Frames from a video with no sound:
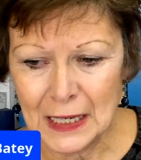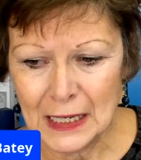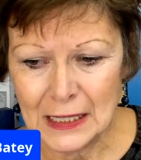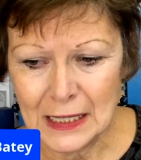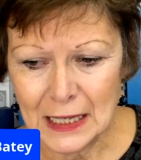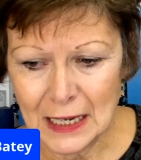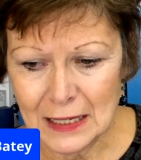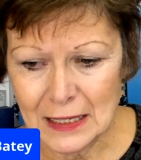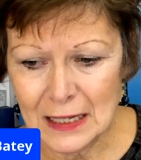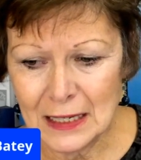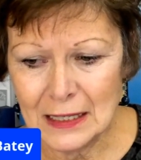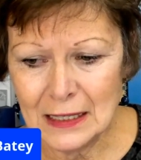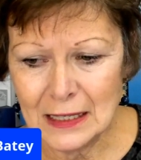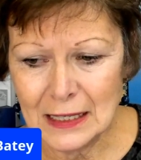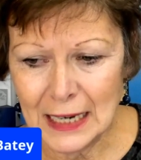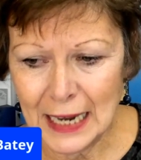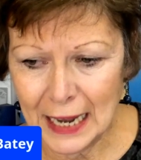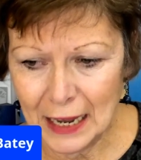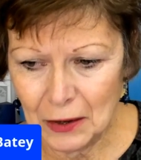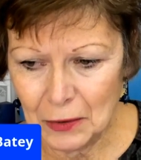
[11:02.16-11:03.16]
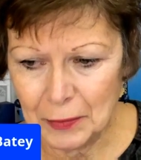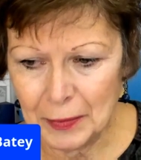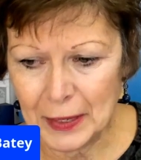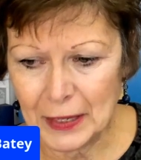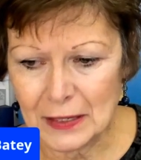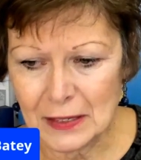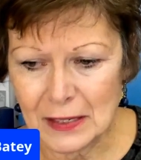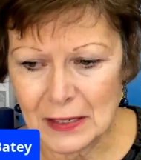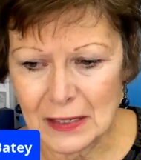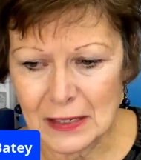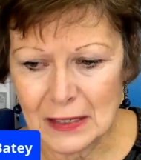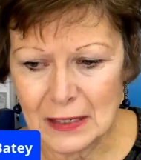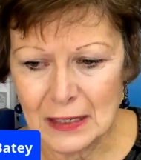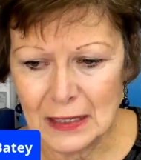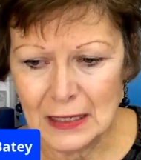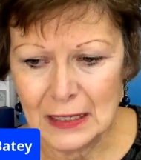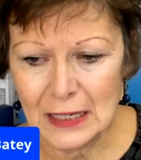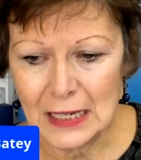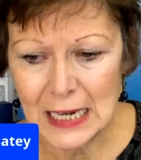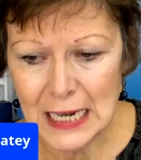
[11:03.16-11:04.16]
Doesn't help us
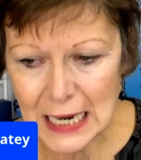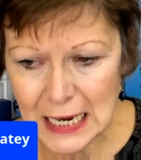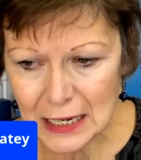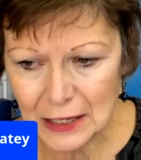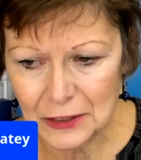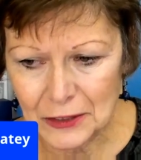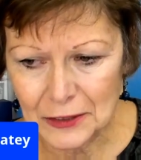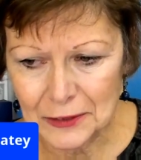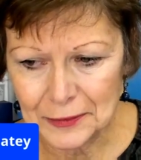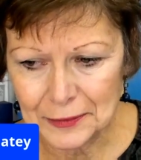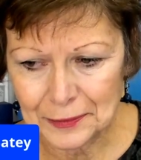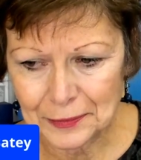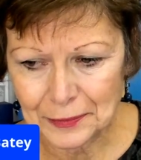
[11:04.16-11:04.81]
heal.